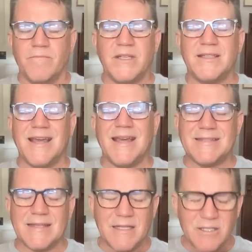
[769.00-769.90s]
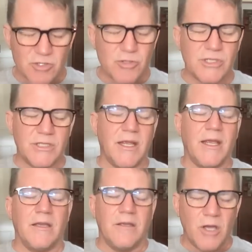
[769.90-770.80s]
But that's
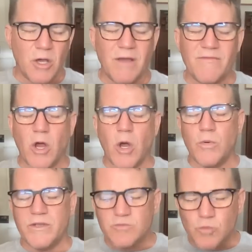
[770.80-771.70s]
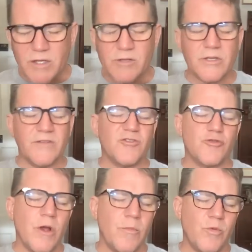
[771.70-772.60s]
interesting. I've always wondered if
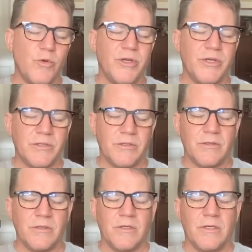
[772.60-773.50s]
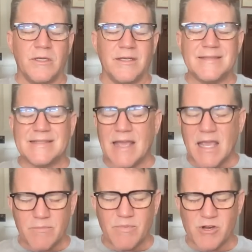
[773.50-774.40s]
Trump would
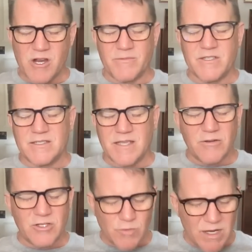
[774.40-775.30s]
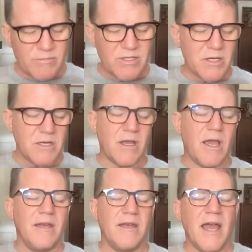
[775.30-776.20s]
escape perhaps to Saudi Arabia,
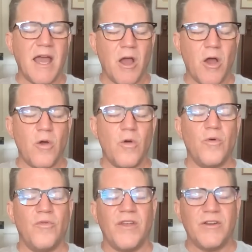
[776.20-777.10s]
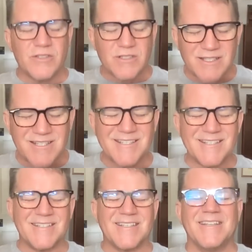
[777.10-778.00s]
and now there's
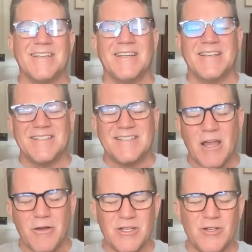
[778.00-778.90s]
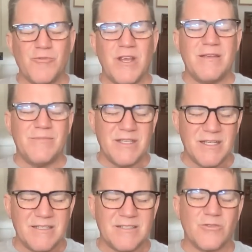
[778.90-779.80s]
this Saudi
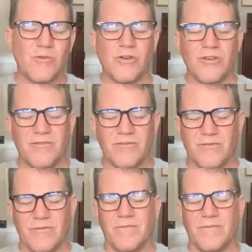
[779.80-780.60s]
Arabian sort of